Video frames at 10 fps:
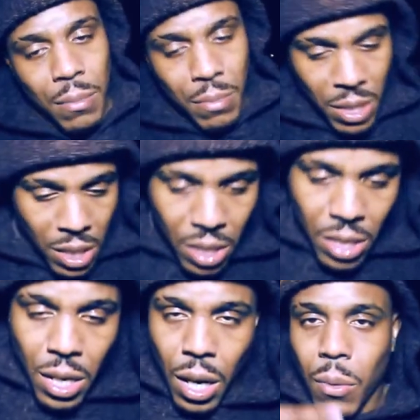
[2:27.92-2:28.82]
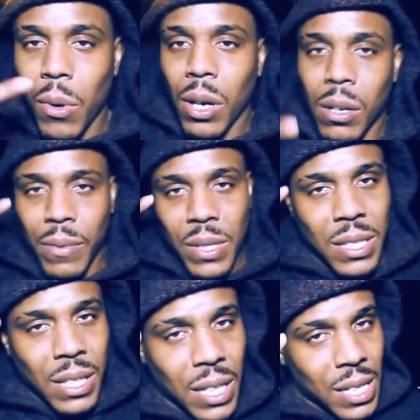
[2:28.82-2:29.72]
Me? I want to
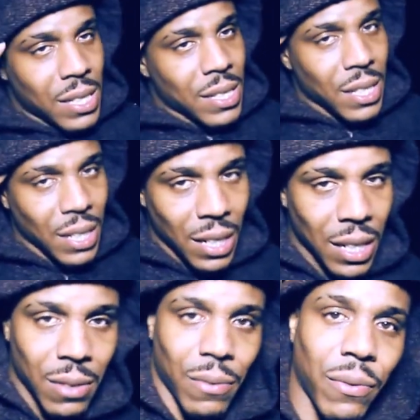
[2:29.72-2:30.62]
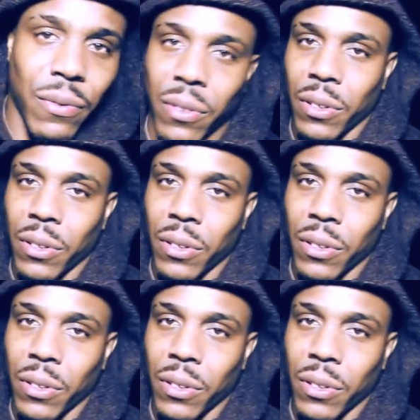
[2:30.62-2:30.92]
convince the kids to live